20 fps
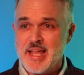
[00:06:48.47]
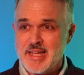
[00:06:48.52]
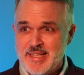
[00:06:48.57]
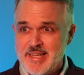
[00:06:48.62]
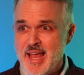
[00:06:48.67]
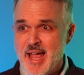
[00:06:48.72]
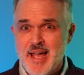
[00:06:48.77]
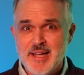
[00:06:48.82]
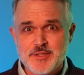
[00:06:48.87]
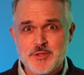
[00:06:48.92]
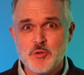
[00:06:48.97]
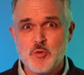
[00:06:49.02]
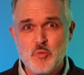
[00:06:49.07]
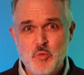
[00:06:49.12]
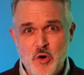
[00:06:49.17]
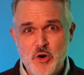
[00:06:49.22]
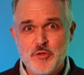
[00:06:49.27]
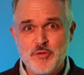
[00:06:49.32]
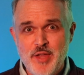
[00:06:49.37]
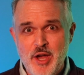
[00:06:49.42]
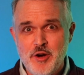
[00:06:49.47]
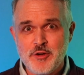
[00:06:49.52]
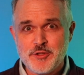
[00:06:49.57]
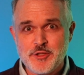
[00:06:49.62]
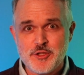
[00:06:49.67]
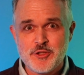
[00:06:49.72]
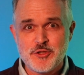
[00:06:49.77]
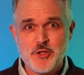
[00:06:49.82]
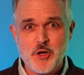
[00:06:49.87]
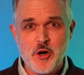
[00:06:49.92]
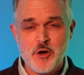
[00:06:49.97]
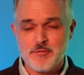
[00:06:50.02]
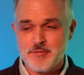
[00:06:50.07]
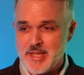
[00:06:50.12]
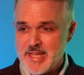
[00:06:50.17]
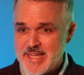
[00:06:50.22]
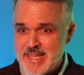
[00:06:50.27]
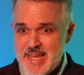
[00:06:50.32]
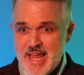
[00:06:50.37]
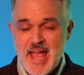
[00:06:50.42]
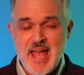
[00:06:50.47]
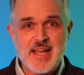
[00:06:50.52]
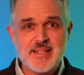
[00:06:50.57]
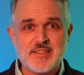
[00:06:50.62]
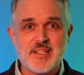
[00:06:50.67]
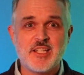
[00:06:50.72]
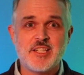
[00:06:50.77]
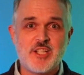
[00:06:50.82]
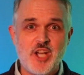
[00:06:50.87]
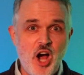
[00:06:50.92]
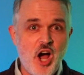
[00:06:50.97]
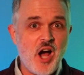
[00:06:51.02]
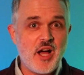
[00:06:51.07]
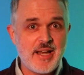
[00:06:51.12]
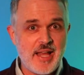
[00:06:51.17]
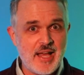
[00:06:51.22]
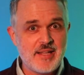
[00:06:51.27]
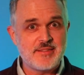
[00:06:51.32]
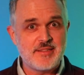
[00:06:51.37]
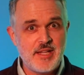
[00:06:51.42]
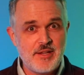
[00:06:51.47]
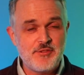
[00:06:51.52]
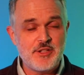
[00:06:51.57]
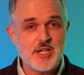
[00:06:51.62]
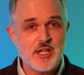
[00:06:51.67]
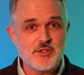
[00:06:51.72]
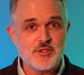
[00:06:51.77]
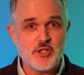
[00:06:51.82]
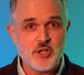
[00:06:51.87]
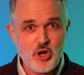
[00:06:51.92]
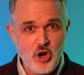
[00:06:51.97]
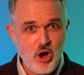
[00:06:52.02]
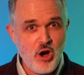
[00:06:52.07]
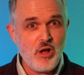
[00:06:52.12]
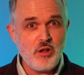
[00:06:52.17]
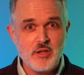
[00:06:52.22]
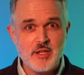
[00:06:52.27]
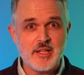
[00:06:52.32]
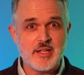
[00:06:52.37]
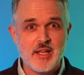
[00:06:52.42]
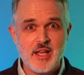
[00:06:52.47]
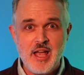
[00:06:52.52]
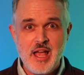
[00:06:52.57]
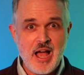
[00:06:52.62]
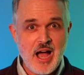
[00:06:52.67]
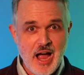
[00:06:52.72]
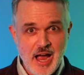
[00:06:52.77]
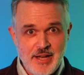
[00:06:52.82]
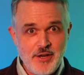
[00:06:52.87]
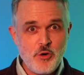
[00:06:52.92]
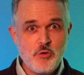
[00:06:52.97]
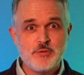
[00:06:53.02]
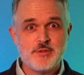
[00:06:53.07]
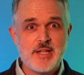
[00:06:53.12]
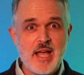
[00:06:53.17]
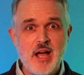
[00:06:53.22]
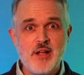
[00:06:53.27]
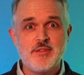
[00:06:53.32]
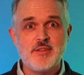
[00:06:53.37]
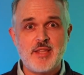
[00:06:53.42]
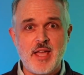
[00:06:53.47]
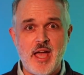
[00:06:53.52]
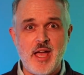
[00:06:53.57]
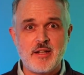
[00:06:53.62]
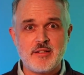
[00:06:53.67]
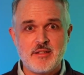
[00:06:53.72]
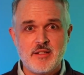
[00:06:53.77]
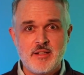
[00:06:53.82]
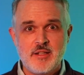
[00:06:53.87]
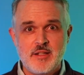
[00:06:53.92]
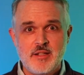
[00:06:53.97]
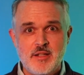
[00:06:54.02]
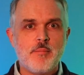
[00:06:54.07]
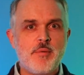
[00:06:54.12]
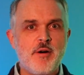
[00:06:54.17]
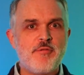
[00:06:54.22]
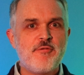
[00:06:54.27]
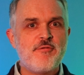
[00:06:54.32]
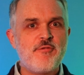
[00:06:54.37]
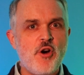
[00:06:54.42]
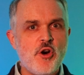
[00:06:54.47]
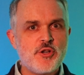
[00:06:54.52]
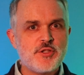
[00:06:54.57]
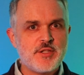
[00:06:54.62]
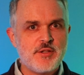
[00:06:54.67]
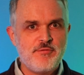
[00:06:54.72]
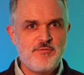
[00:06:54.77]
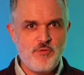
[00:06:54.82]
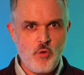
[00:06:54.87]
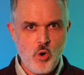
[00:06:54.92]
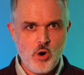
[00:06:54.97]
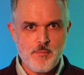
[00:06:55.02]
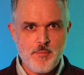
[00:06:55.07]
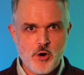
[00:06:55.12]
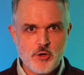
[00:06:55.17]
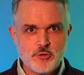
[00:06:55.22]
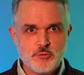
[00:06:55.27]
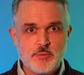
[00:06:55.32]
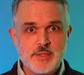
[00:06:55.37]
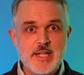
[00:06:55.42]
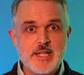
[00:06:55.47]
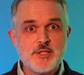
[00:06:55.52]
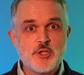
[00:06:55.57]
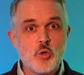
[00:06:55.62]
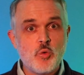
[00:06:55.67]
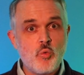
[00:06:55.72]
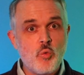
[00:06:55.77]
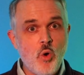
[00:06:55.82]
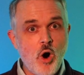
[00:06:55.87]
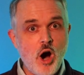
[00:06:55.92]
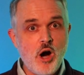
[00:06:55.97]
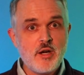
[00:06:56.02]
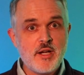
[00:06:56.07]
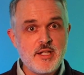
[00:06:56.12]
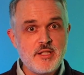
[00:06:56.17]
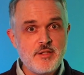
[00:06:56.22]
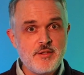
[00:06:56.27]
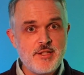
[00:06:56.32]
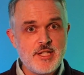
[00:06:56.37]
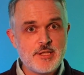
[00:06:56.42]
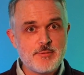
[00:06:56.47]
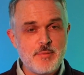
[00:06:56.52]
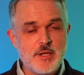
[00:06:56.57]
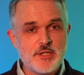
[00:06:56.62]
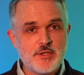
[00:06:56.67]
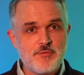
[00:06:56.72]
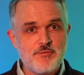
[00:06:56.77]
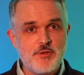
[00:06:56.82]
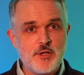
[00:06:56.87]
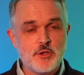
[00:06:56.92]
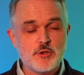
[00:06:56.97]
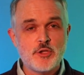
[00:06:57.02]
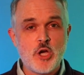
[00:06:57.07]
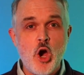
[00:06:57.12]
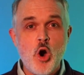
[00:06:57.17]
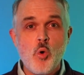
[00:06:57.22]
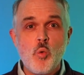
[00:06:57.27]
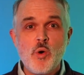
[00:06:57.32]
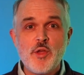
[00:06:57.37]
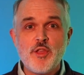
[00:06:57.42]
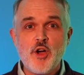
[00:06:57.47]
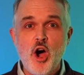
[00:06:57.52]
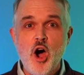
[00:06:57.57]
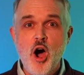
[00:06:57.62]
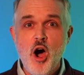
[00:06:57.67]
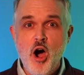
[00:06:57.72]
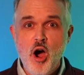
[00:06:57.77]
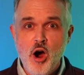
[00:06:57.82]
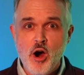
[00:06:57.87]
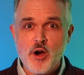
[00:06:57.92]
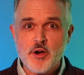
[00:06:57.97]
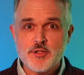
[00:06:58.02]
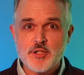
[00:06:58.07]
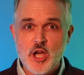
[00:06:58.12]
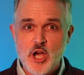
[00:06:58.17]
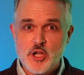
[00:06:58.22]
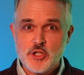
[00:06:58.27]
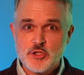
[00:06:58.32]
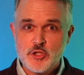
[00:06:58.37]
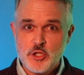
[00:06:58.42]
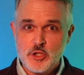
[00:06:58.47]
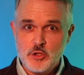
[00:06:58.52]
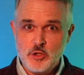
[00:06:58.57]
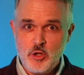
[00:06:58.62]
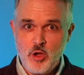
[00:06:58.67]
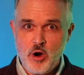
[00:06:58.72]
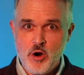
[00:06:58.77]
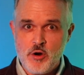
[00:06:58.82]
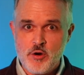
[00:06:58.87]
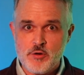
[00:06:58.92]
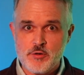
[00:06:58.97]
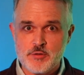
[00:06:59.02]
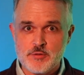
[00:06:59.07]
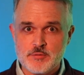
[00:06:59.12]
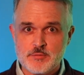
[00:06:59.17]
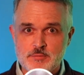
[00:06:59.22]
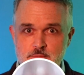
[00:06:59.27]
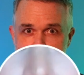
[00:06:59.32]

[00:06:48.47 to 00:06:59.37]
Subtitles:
Yes, we're there to serve. Yes, God has given us a calling. I don't doubt that. But first and foremost, we need to walk into these mission fields with a heart to learn.